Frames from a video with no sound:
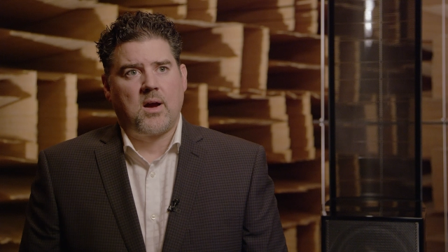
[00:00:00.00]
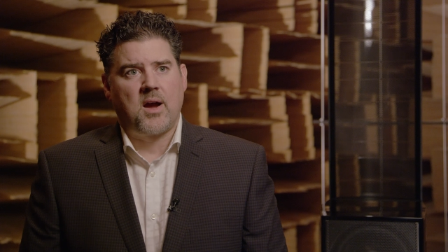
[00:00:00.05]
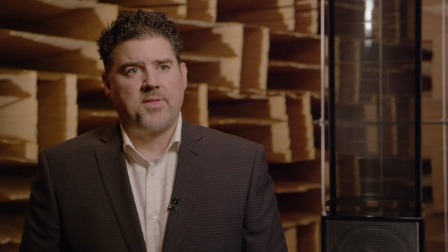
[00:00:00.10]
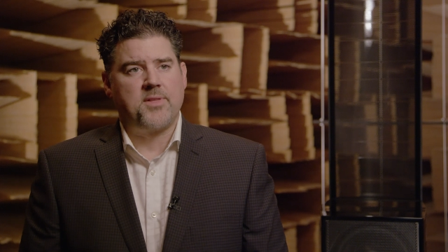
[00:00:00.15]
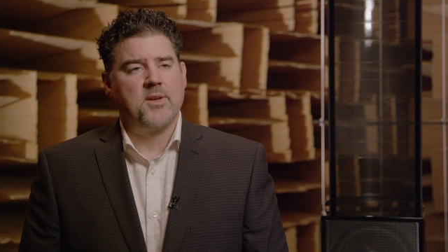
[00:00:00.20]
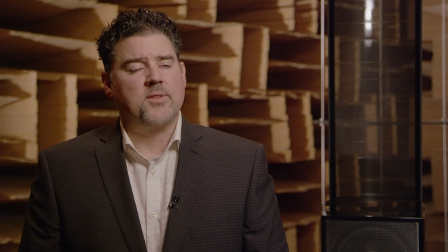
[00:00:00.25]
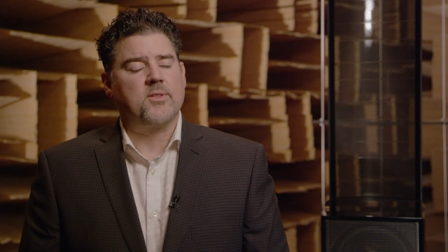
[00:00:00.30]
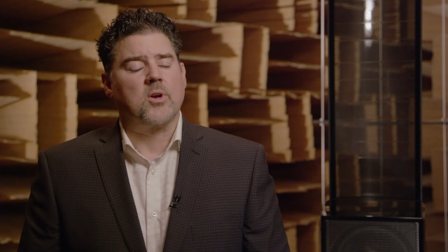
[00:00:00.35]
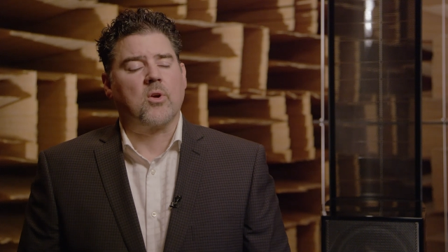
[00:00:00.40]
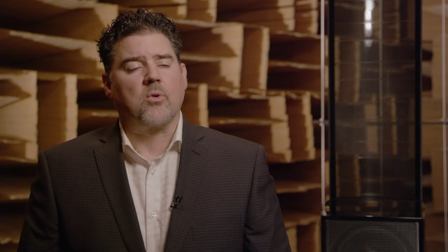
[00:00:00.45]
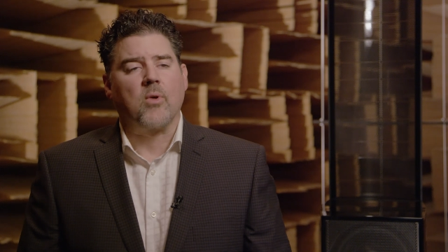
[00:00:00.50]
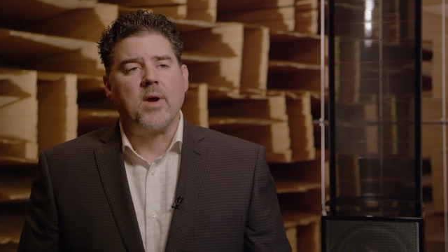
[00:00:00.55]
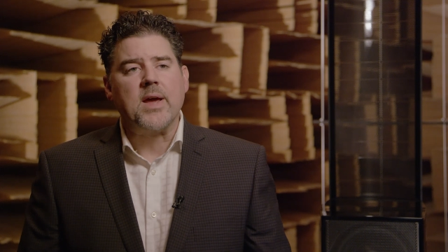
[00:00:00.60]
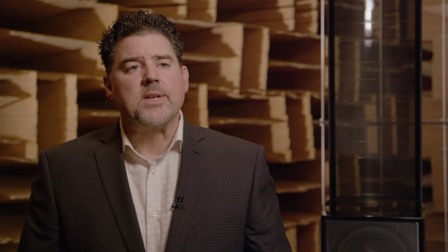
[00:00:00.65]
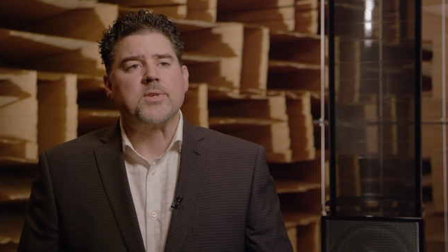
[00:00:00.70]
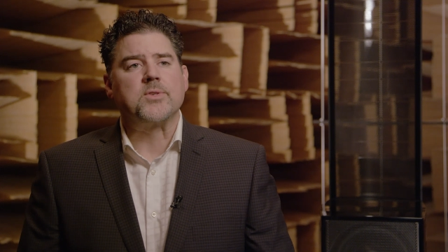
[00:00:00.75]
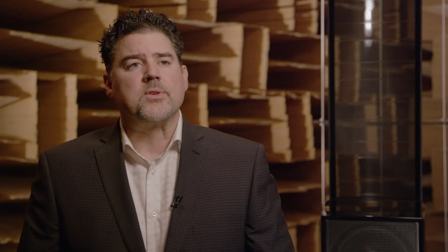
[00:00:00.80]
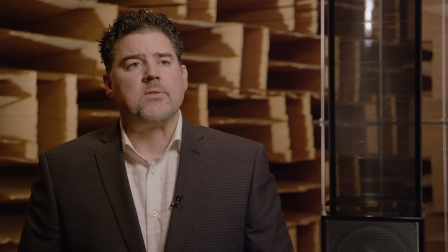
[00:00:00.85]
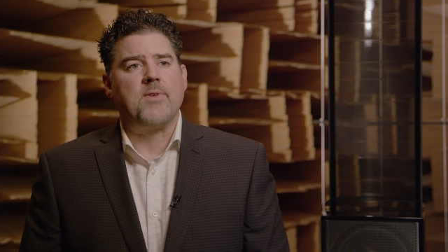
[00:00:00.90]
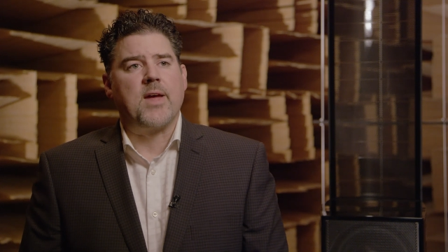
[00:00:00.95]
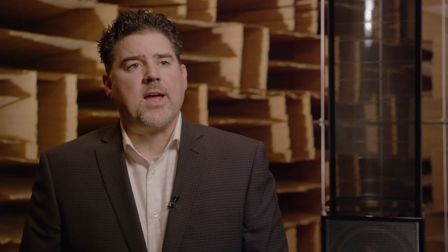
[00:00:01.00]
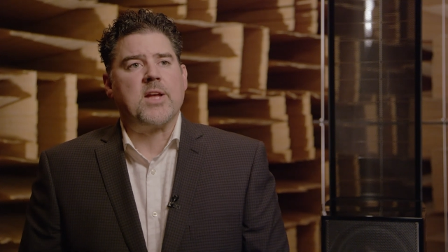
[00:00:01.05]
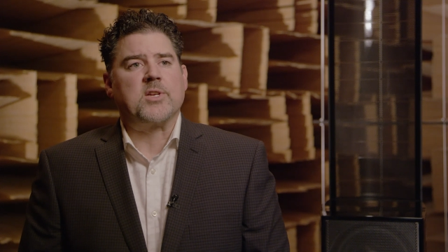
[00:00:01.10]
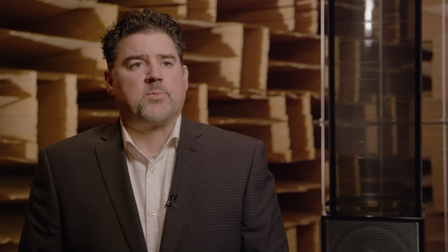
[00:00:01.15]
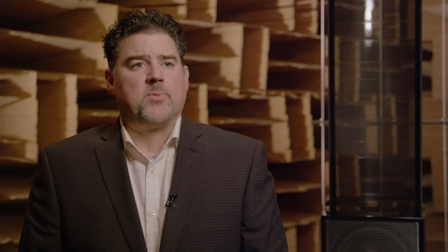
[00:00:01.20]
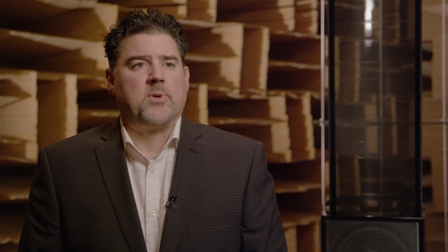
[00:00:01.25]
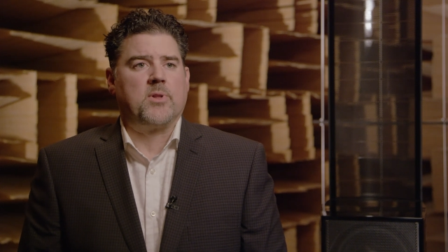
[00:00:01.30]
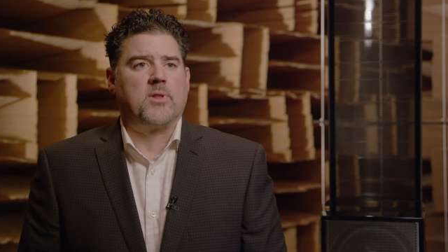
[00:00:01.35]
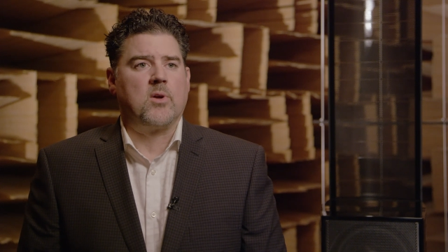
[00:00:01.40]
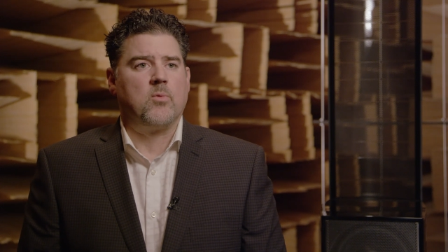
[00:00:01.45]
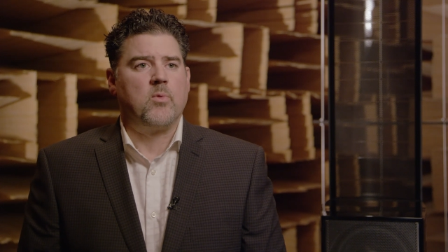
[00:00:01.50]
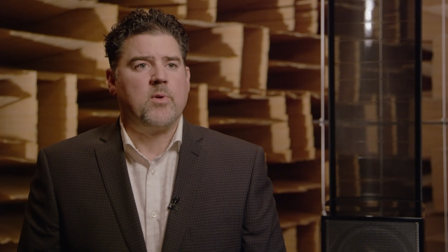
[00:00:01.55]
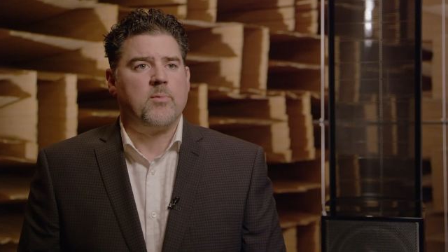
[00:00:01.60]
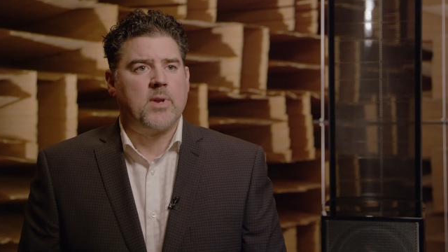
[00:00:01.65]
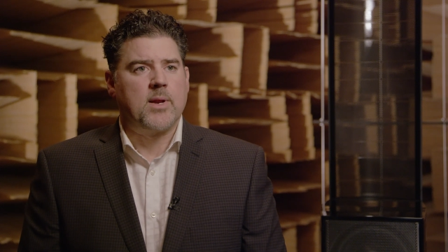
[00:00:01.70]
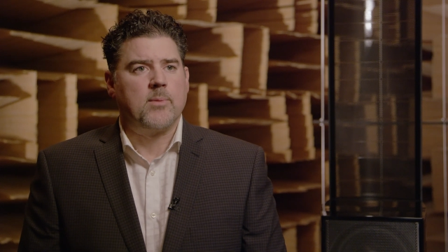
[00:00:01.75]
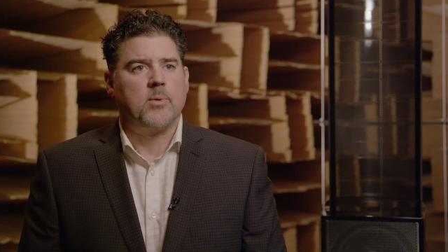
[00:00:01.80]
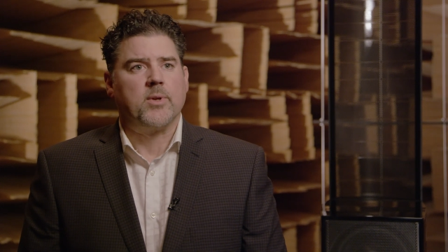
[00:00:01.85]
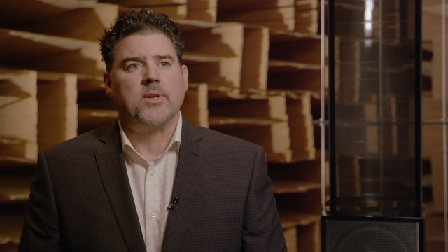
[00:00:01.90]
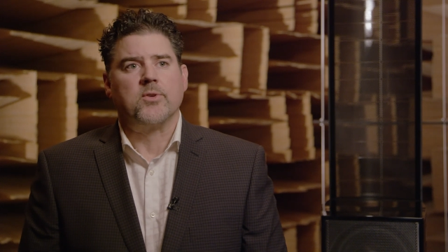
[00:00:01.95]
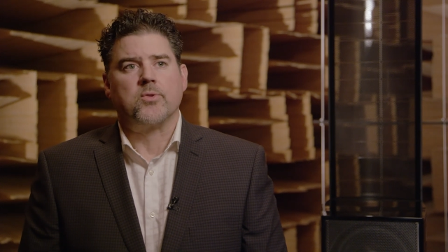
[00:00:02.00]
I think the greatest advancement that we've been able to